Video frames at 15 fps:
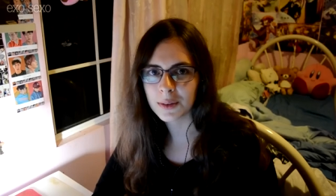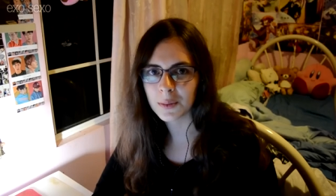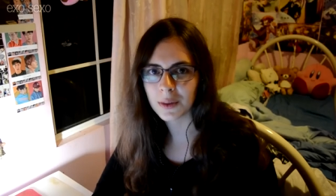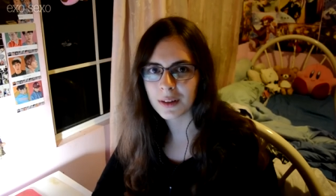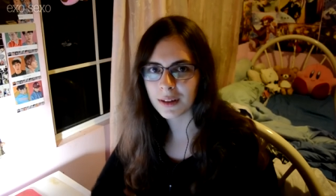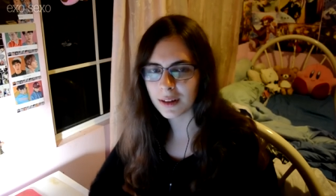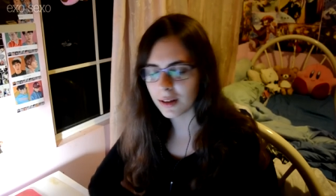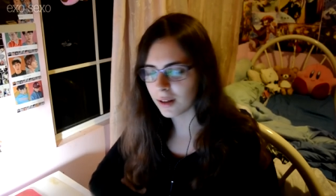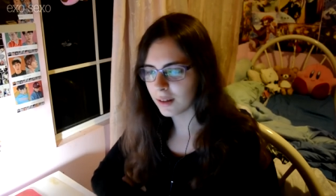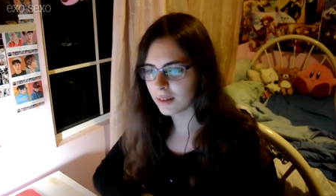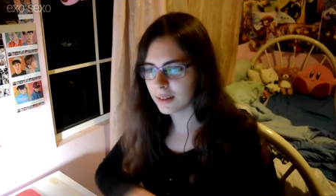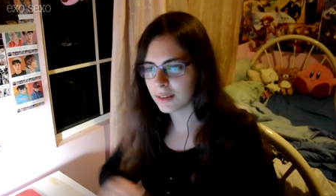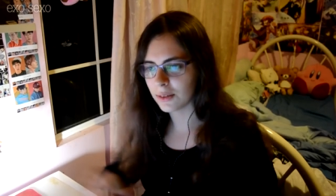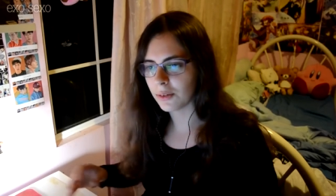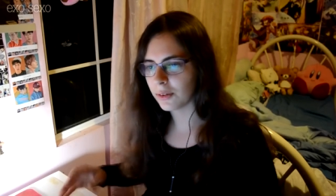was one of the
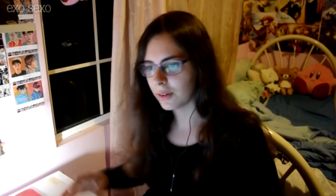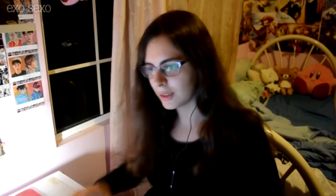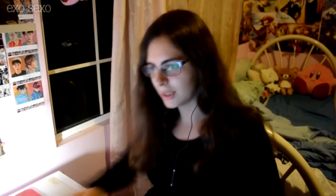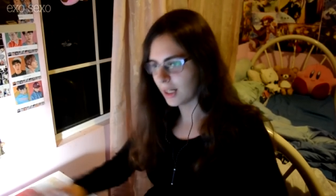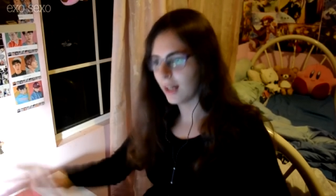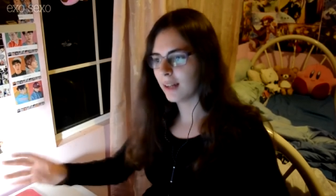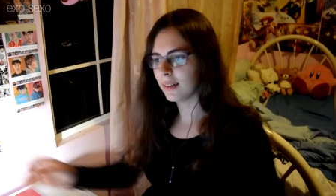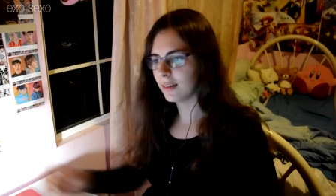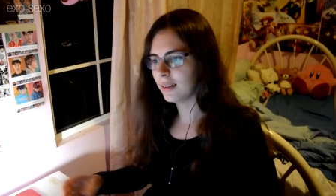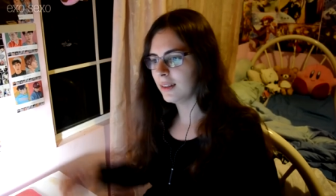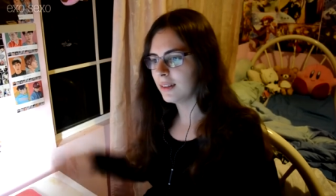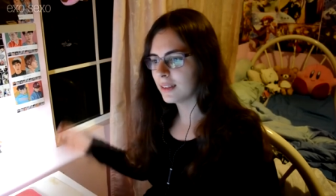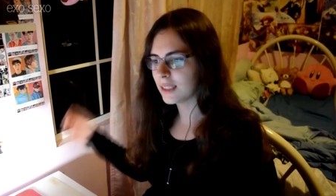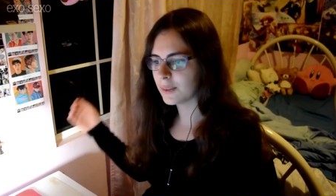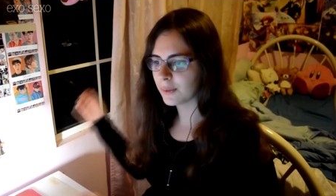guards on the side and
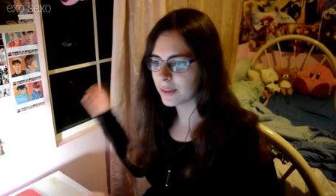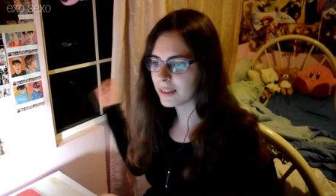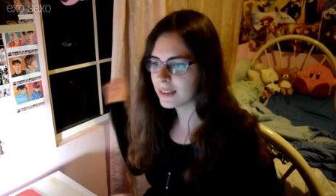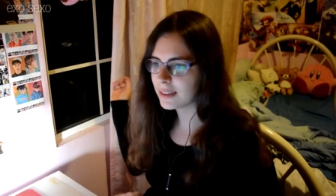he just swung a